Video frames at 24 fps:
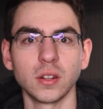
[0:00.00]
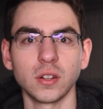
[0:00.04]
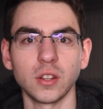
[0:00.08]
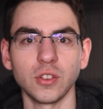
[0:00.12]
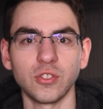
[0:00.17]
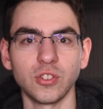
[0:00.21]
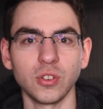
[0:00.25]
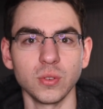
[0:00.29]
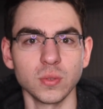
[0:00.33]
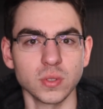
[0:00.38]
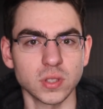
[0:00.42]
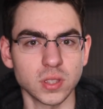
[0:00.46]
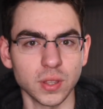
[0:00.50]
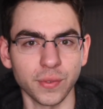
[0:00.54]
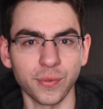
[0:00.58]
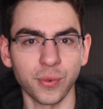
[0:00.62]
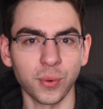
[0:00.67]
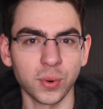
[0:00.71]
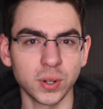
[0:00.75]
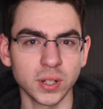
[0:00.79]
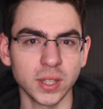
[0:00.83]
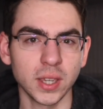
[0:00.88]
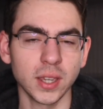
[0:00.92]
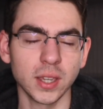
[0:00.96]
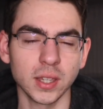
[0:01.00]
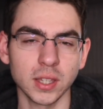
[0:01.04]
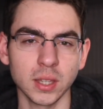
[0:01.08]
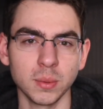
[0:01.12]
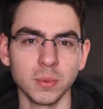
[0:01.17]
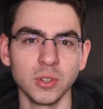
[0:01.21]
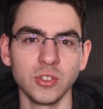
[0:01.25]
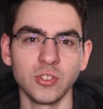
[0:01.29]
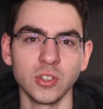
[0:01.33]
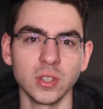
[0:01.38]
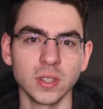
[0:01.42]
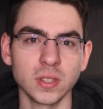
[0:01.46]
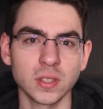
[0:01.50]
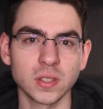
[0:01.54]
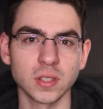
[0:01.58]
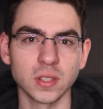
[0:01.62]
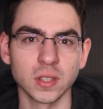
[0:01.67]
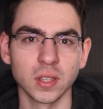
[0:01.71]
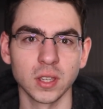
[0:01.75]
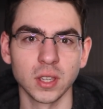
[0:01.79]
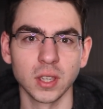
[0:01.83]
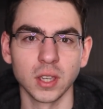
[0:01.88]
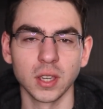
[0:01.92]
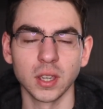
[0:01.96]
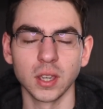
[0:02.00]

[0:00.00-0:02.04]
to choose the 48 images